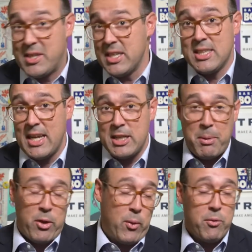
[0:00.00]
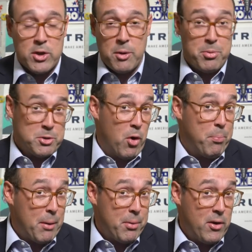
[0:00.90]
The six states, by the way, where Trump was
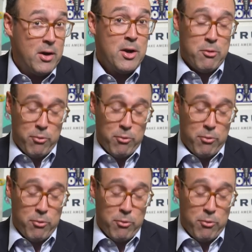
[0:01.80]
more popular: